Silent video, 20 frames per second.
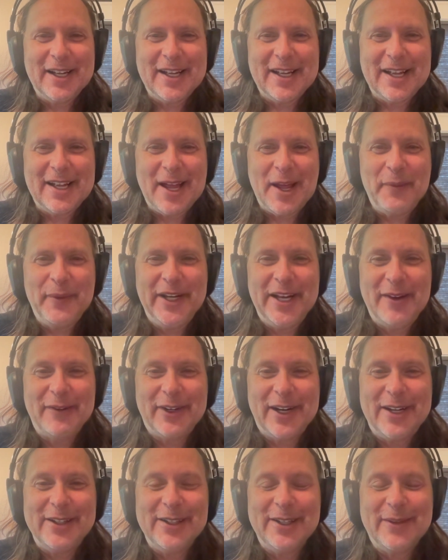And we never
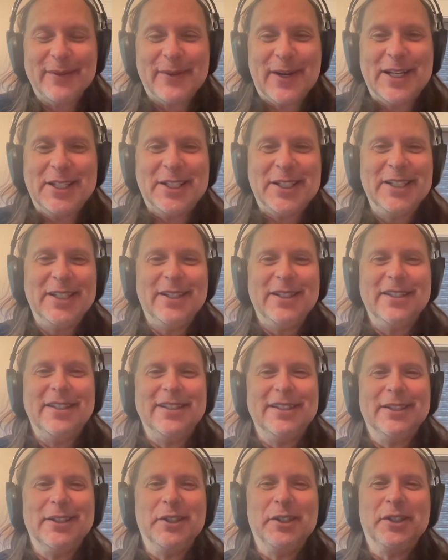ended up watching
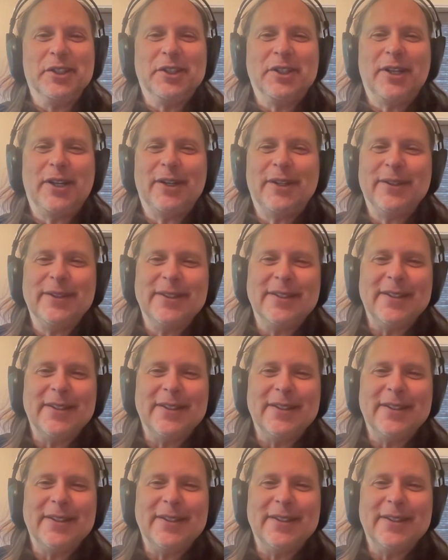the show,